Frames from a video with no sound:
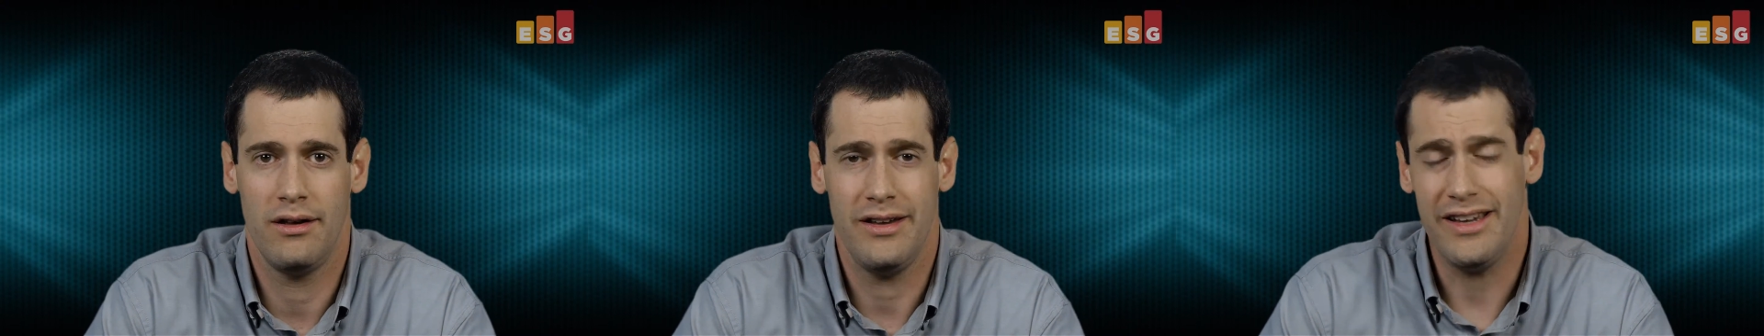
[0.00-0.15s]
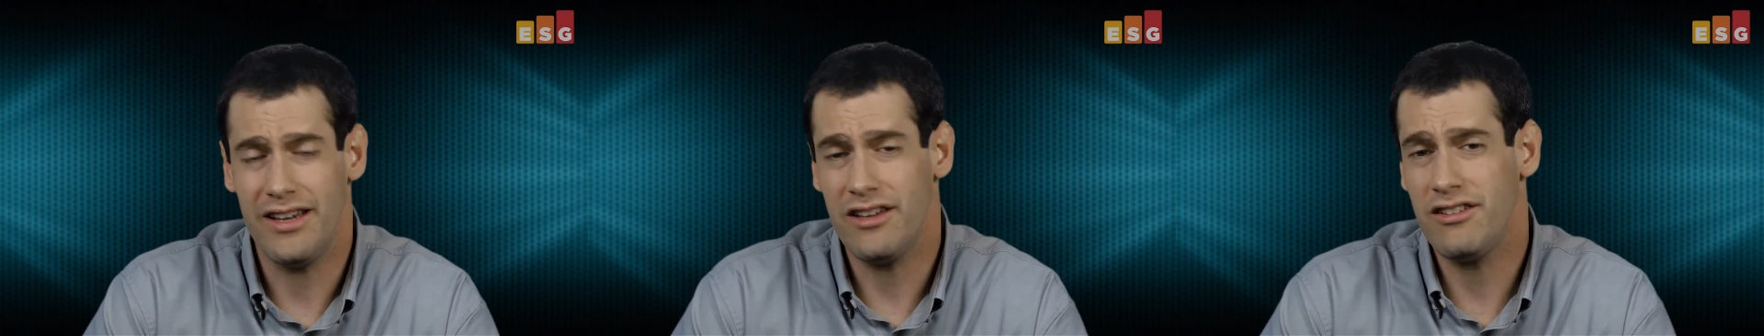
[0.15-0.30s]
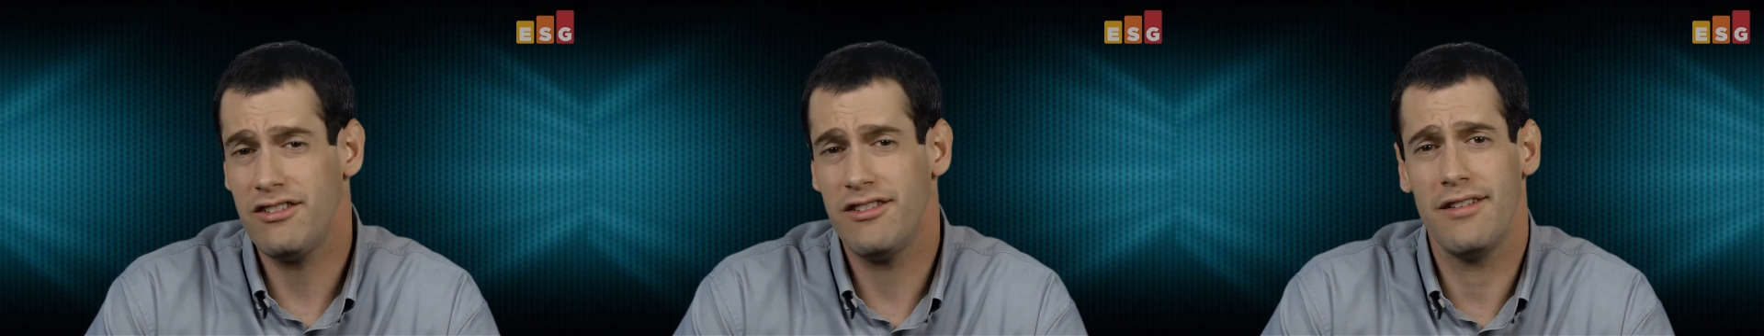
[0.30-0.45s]

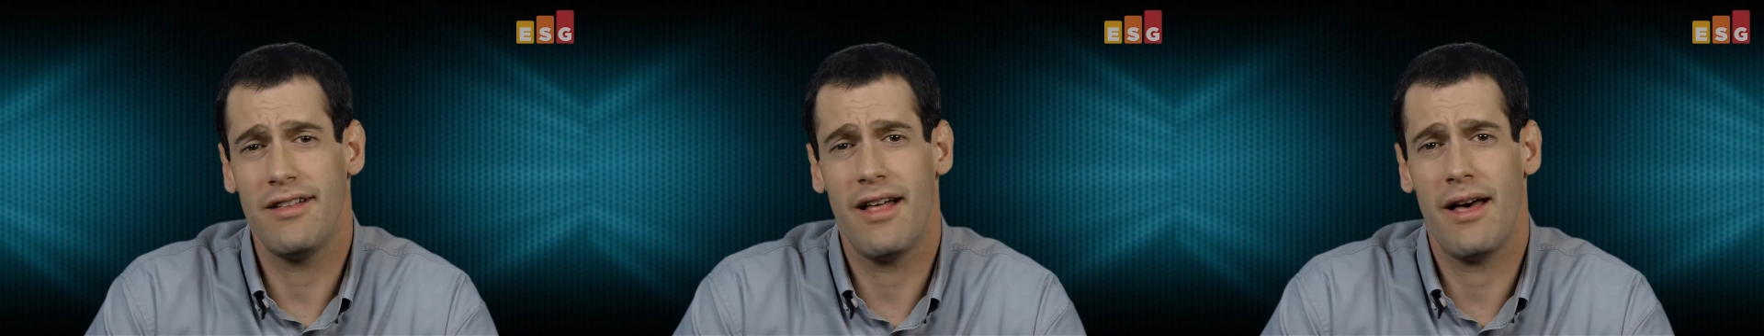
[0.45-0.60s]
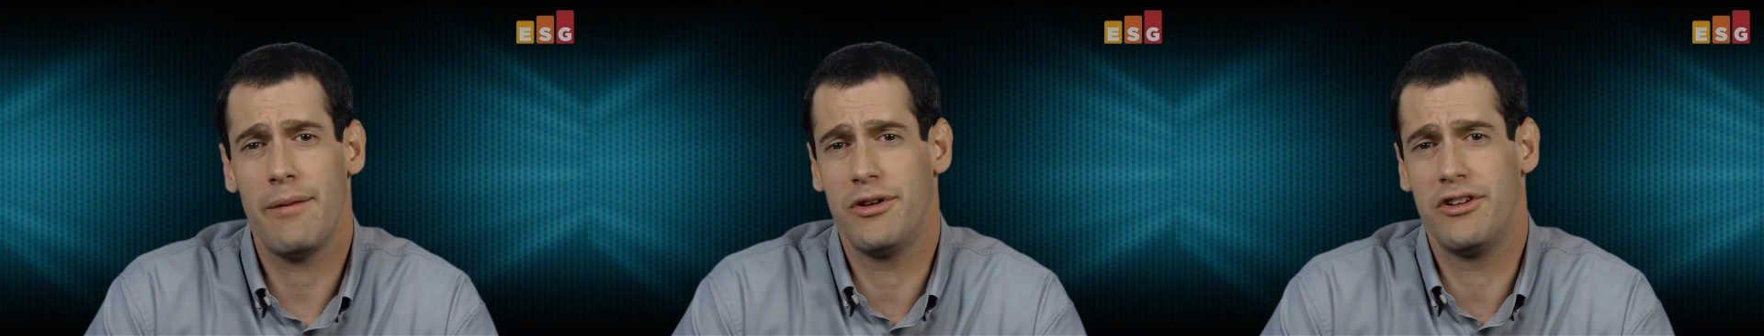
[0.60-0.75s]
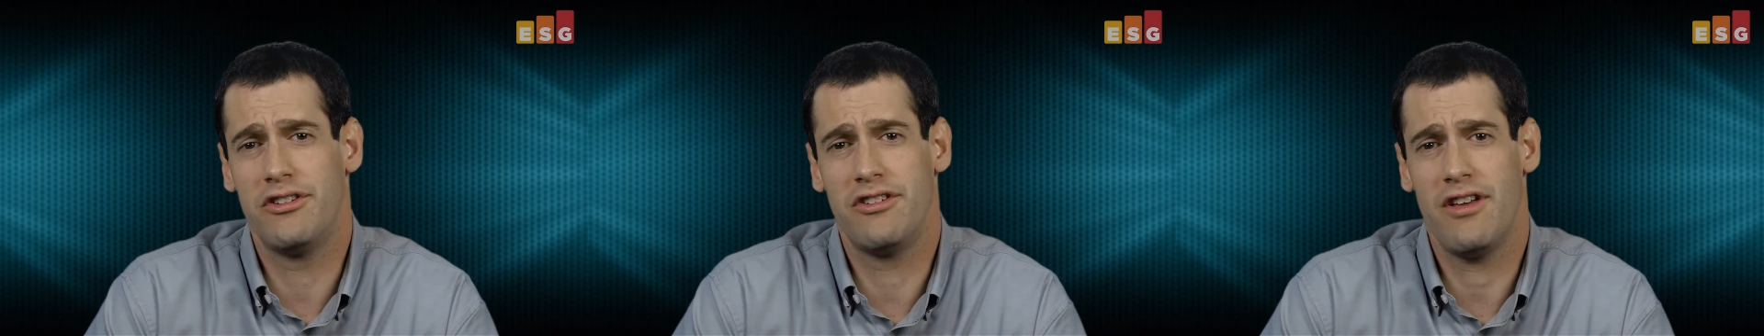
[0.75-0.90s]
ESG
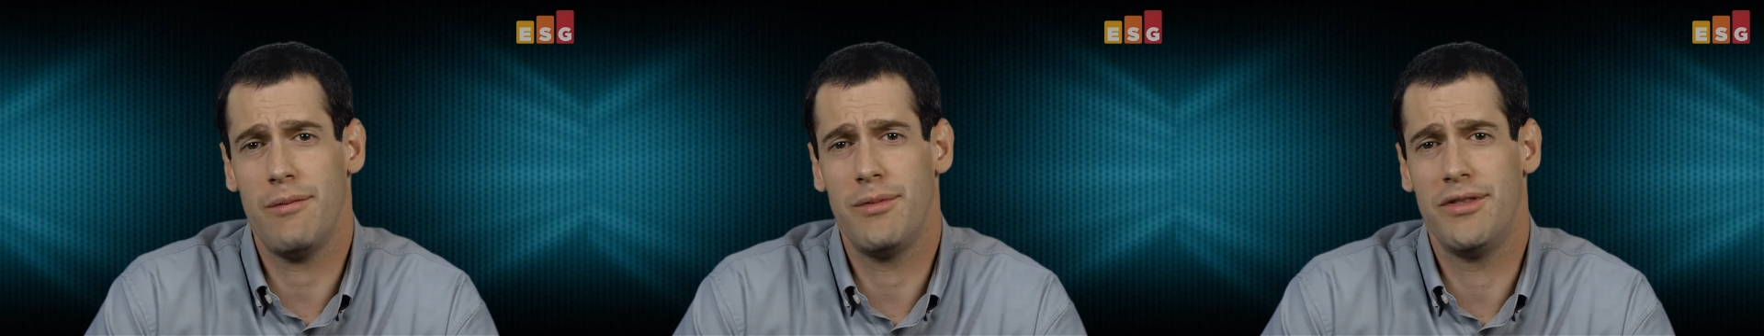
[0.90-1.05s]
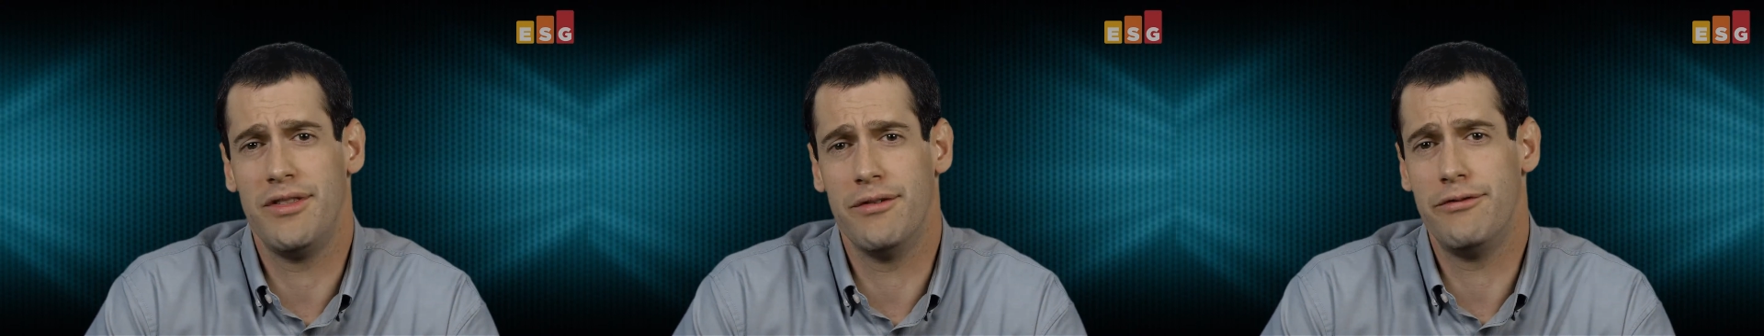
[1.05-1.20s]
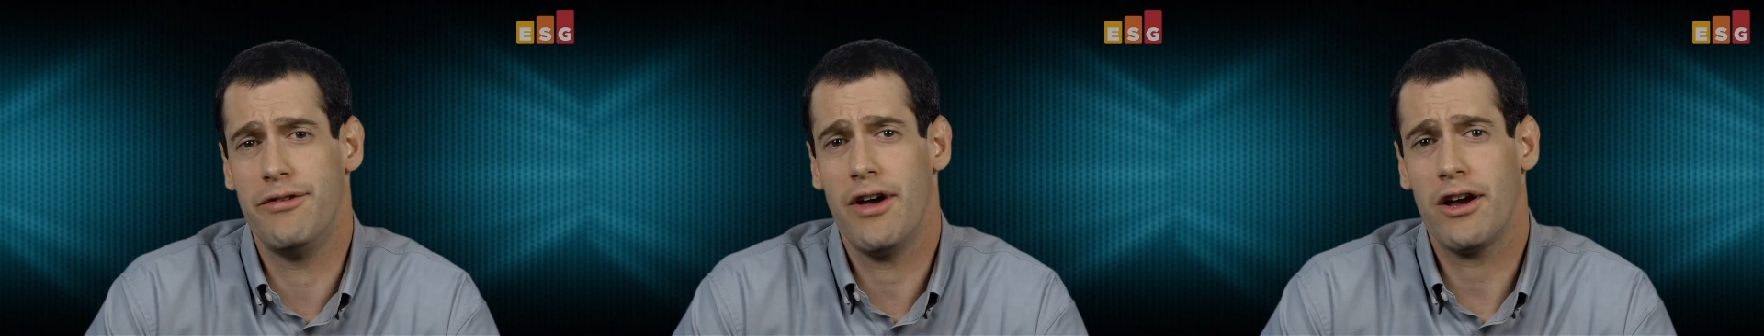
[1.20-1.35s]
Lab
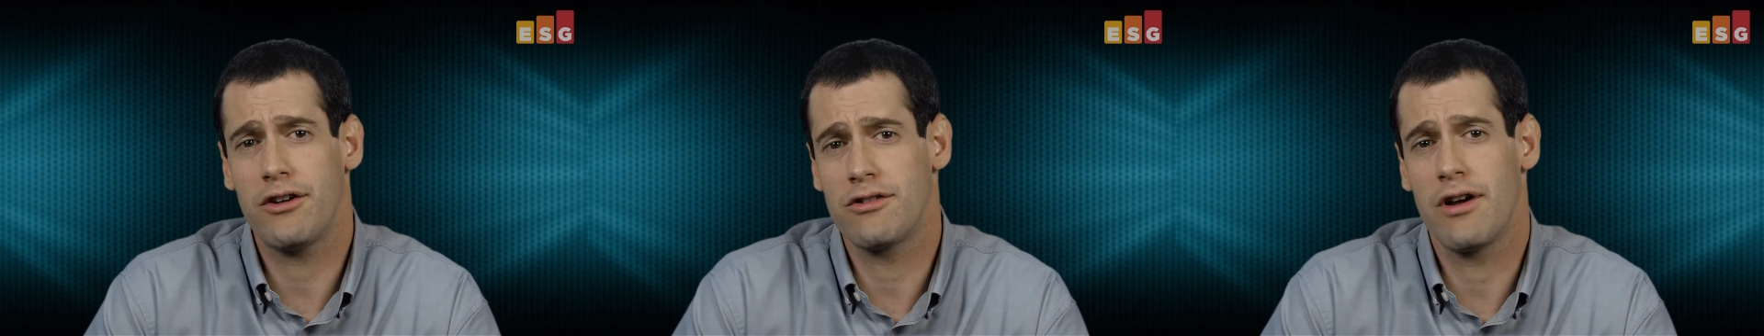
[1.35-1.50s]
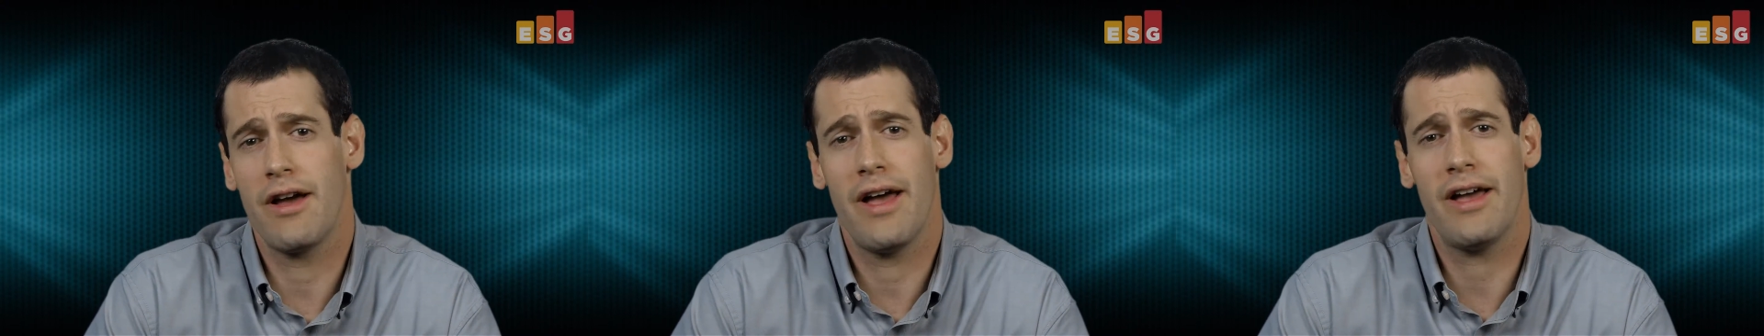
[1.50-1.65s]
examined the Vectra